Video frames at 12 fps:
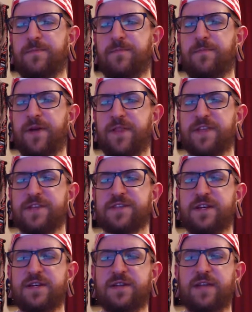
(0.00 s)
But this
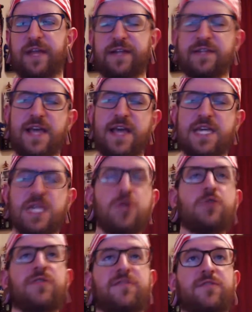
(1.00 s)
can like take
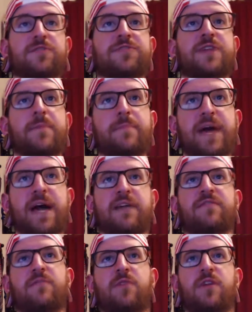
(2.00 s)
you a full step
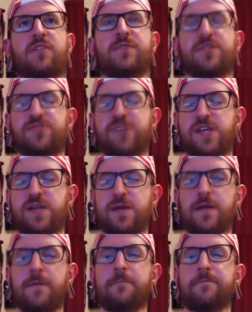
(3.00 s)
back from what you've been
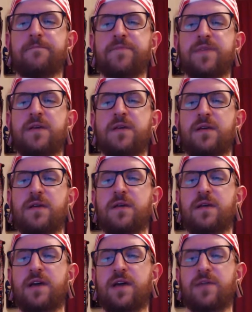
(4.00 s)
drinking
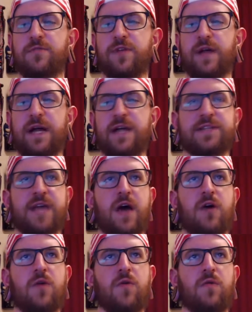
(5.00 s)
and realize
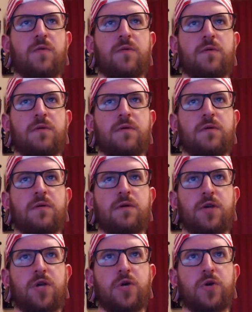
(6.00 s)
how
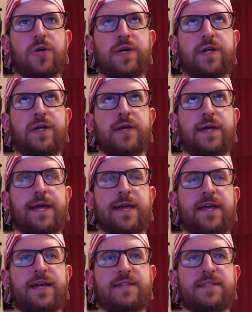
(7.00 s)
good
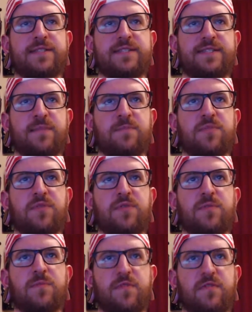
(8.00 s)
a
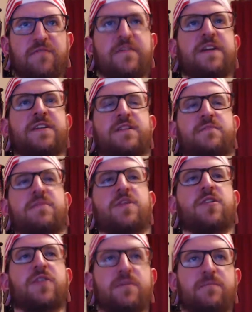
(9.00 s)
simple perfected
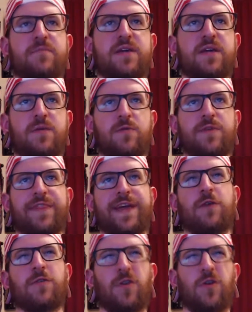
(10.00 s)
beer can be
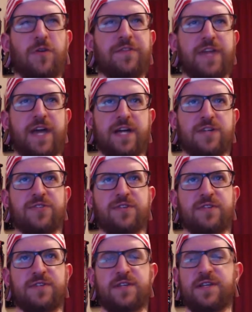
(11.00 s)
without all the
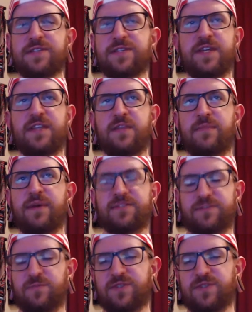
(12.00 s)
extras. It doesn't need the
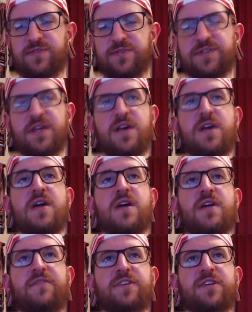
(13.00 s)
bells and whistles
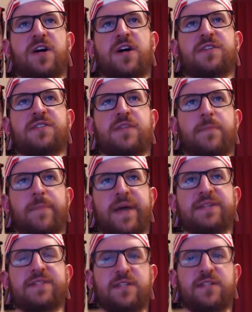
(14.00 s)
if it does the
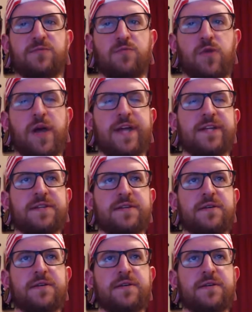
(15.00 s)
basics right.